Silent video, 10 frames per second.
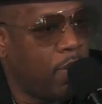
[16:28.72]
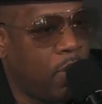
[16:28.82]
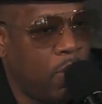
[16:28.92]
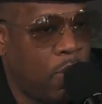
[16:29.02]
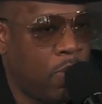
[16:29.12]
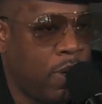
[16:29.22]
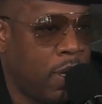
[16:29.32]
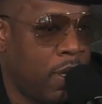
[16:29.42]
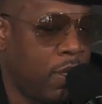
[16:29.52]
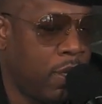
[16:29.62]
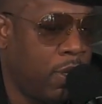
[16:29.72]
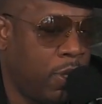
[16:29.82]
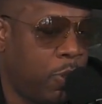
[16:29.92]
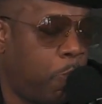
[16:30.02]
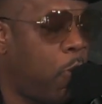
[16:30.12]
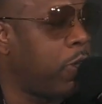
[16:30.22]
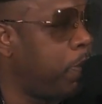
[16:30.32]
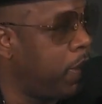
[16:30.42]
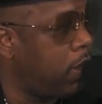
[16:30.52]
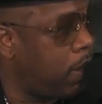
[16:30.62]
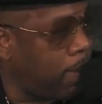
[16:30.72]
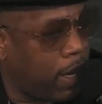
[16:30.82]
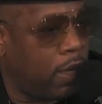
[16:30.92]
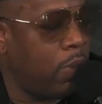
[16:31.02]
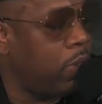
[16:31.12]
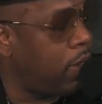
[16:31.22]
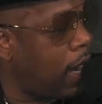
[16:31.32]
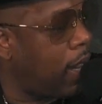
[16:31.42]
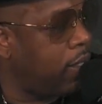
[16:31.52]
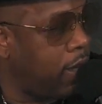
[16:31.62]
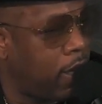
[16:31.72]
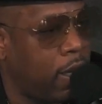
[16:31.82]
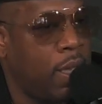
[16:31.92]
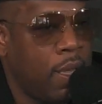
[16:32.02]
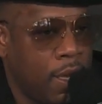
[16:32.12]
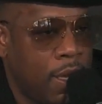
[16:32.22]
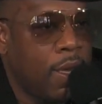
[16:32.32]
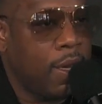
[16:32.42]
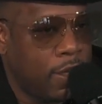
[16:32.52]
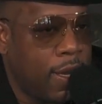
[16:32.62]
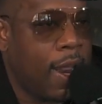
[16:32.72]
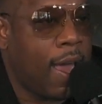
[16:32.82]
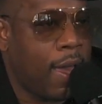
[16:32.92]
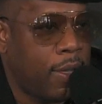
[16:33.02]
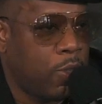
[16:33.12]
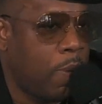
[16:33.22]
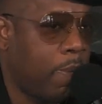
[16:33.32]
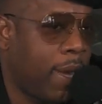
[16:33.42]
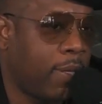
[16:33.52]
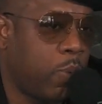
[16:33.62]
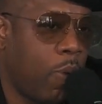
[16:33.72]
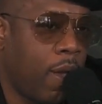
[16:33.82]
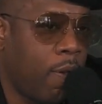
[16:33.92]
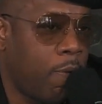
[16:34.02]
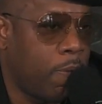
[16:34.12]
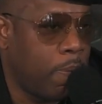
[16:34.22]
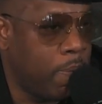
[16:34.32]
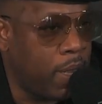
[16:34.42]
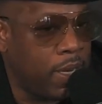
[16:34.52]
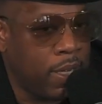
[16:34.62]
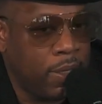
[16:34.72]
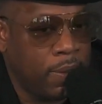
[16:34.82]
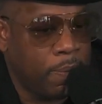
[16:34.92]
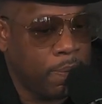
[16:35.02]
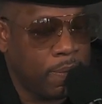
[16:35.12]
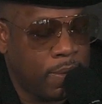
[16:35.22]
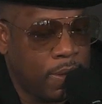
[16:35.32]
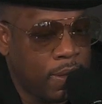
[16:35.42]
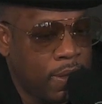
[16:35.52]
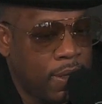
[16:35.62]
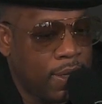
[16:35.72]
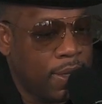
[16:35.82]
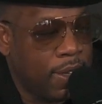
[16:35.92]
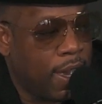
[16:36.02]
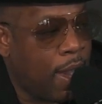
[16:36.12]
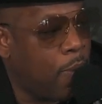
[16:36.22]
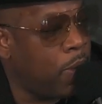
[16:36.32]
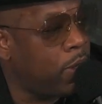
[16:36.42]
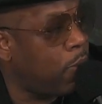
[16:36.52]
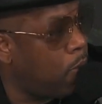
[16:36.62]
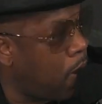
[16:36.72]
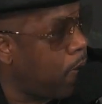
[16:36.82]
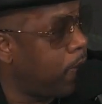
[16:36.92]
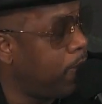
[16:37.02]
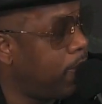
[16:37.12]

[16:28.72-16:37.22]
the good sportsmanship, like a little side thing. I said, all right. So I'm like 12, money. I went to work.